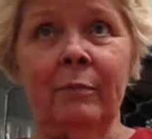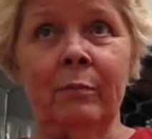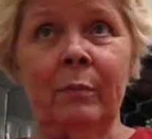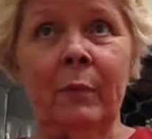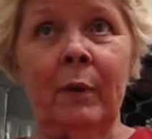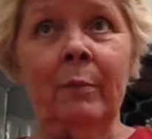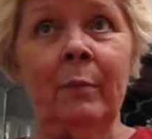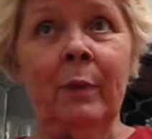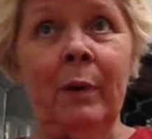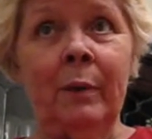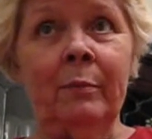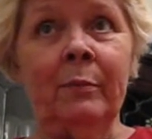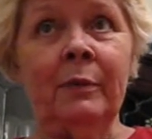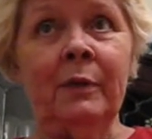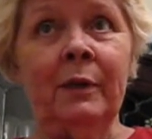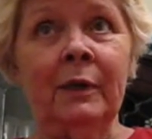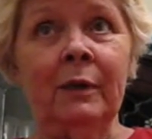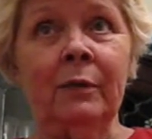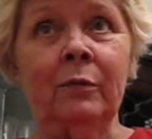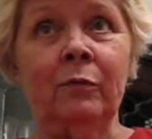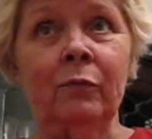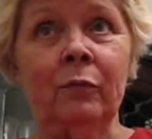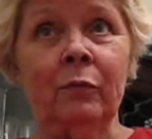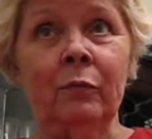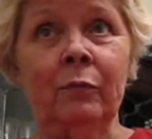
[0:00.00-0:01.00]
my mom and
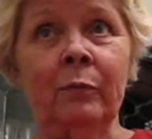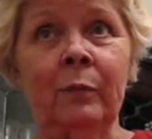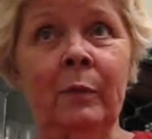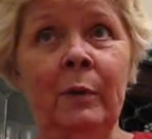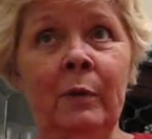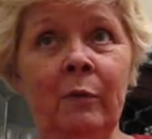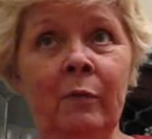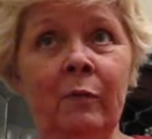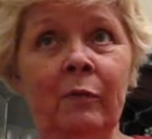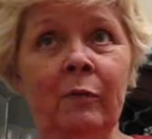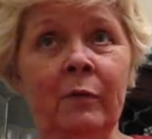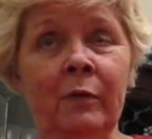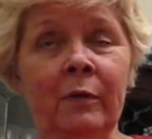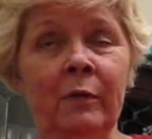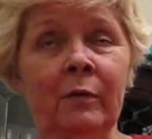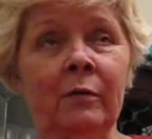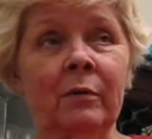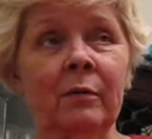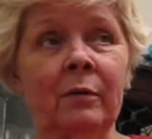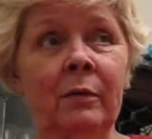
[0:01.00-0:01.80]
dad drove me over there,